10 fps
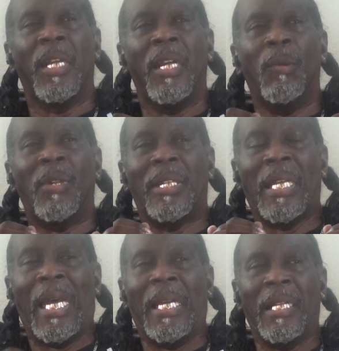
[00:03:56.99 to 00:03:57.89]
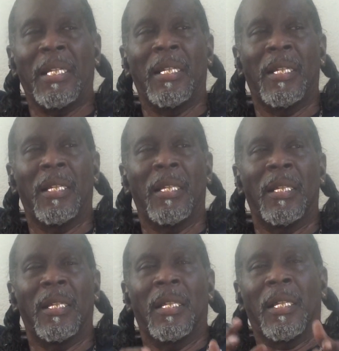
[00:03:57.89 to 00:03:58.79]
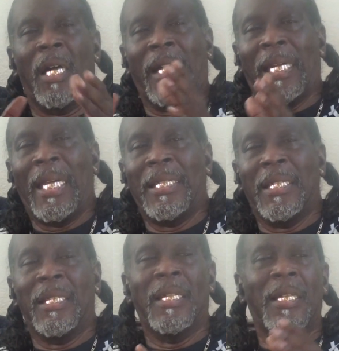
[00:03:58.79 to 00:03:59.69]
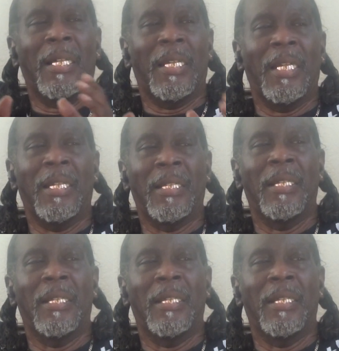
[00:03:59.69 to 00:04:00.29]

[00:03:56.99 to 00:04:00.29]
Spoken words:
it was like Caucasian against